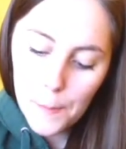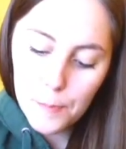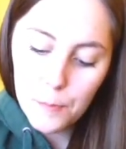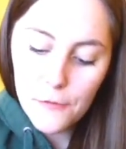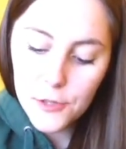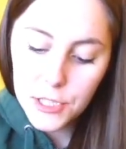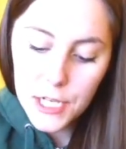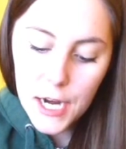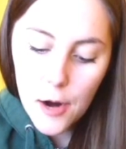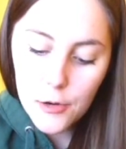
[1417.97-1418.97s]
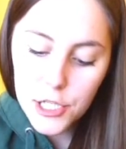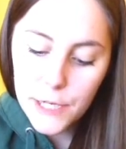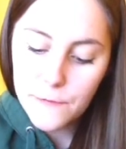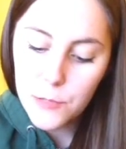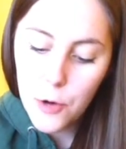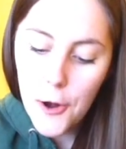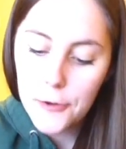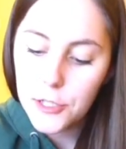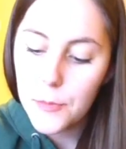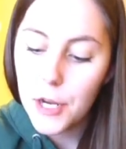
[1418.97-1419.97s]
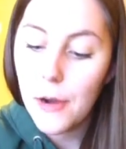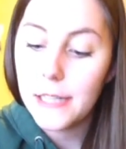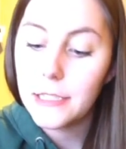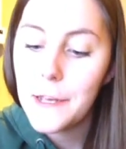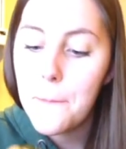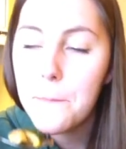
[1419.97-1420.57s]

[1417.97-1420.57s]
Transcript: My first 8-hour shift tomorrow is gonna be crazy.